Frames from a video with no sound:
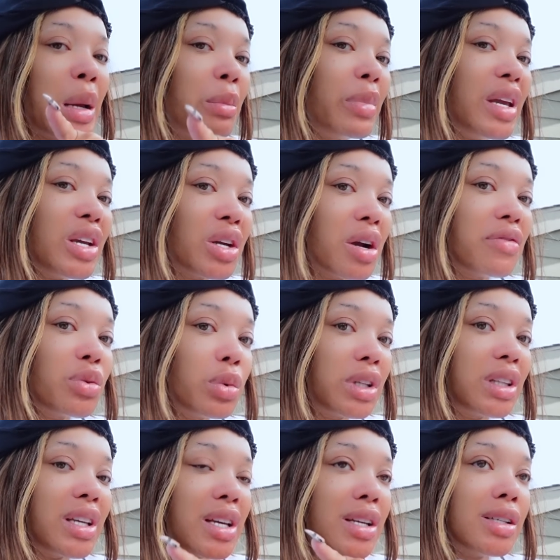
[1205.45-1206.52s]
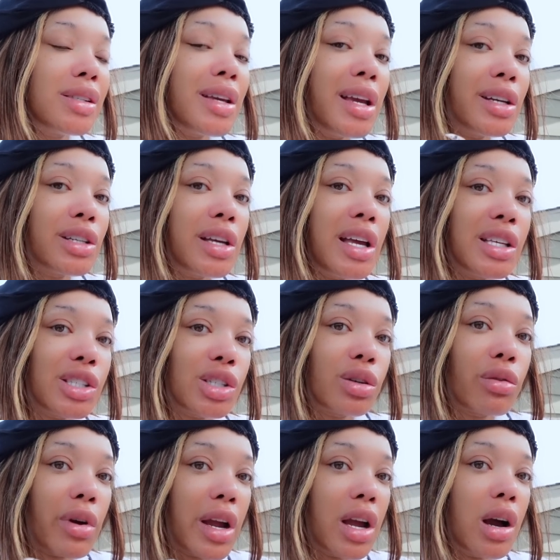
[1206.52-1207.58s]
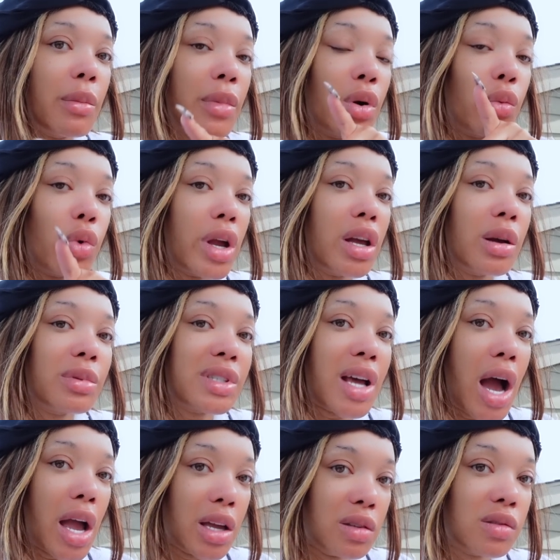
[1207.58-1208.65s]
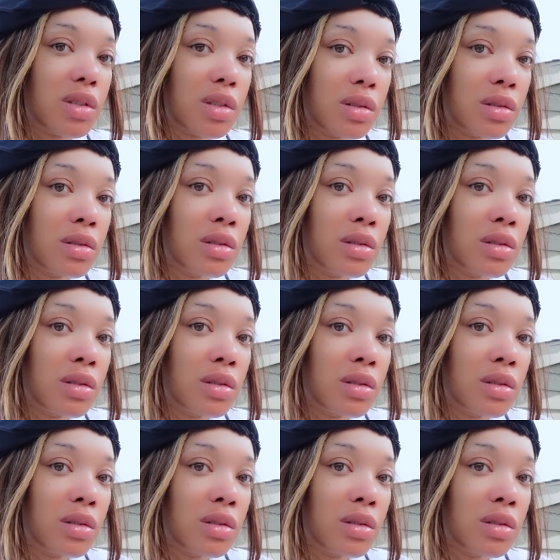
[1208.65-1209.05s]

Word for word: Be careful with these Instagram websites.